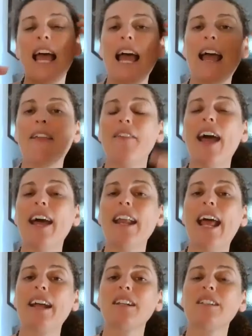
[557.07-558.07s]
And that
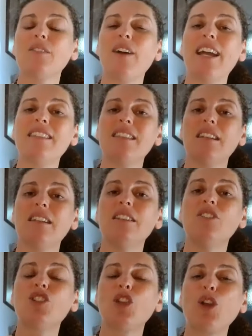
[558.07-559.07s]
activates an
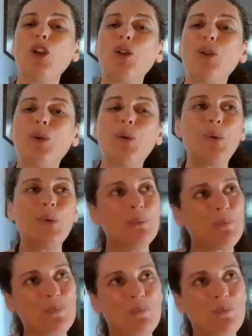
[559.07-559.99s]
internal